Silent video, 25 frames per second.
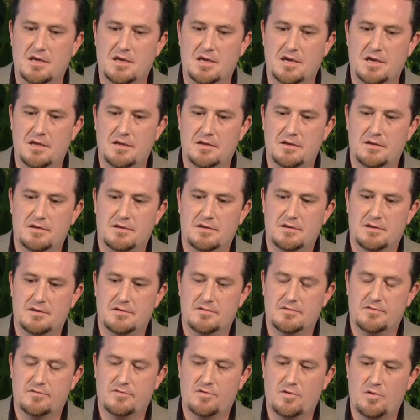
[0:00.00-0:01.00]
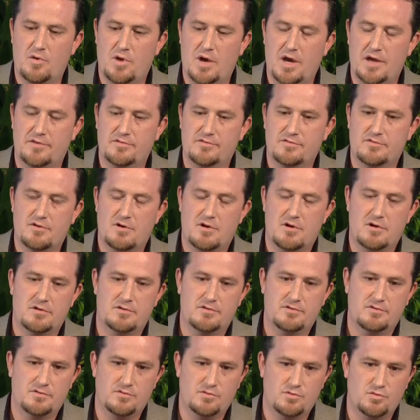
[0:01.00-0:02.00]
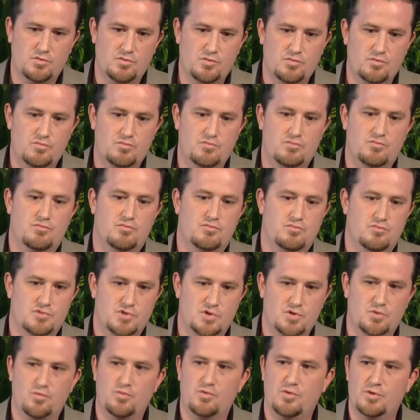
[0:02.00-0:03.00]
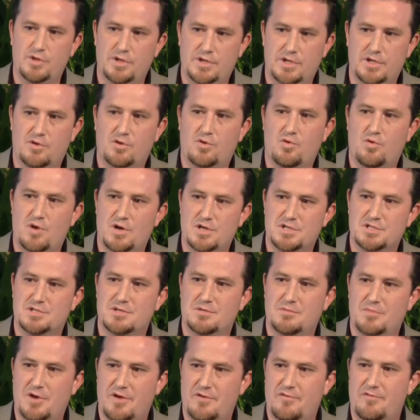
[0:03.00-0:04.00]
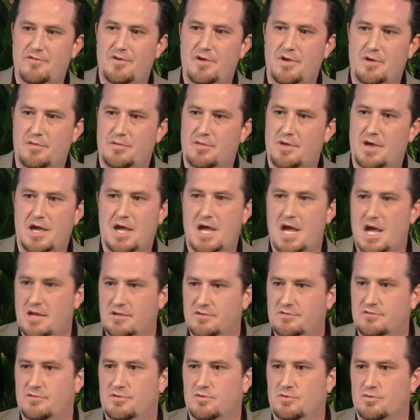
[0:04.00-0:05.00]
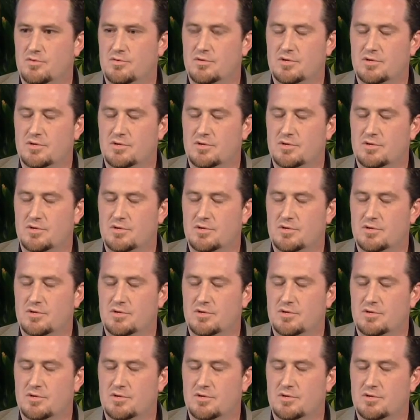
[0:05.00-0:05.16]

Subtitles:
And so I started to really question my faith. I had to.